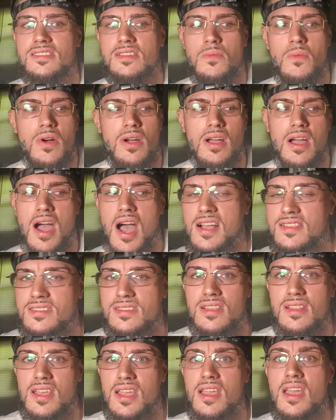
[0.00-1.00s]
someone
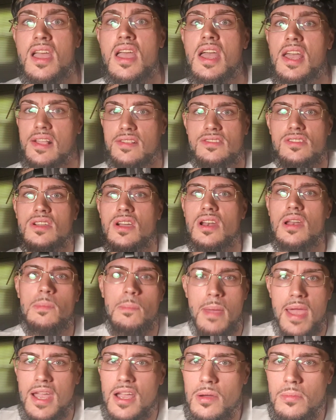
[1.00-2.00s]
constantly, it's gonna
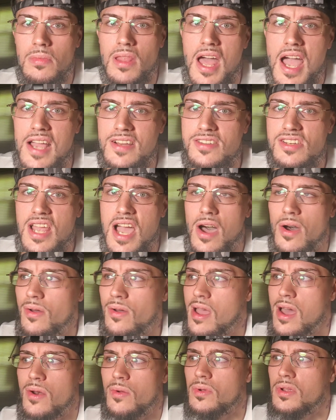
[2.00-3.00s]
make them lash out.
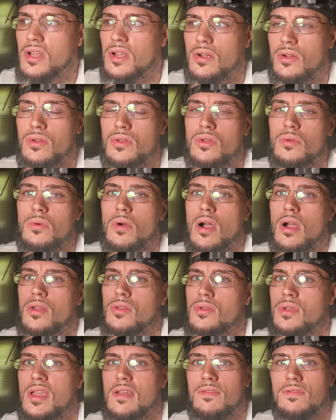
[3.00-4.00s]
I don't care who you are.
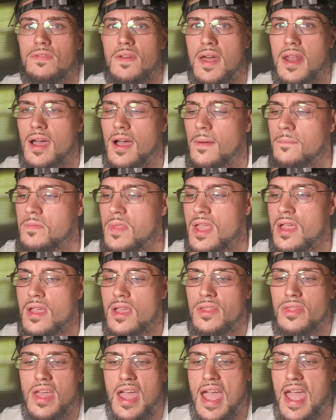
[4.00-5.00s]
You get fed up,
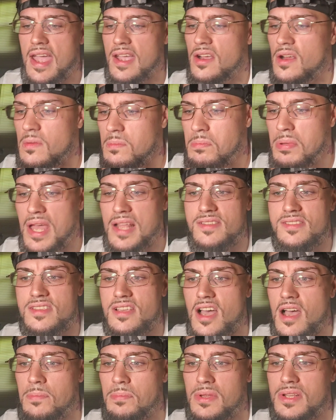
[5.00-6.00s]
the anger bents
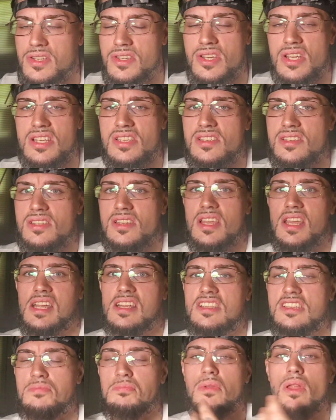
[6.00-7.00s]
up and just
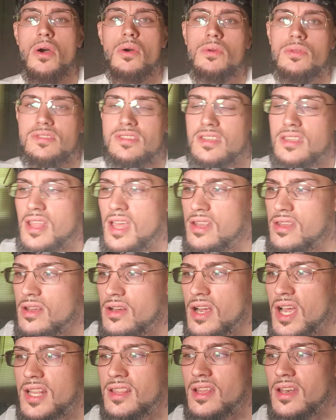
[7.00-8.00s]
explodes, and then
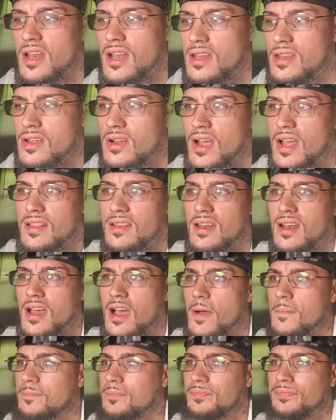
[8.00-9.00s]
you're ending
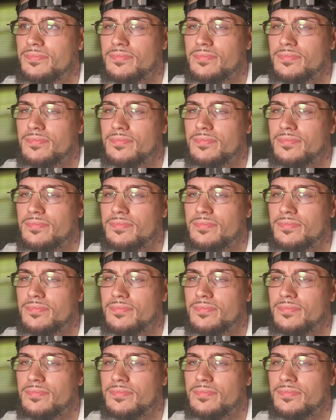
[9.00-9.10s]
up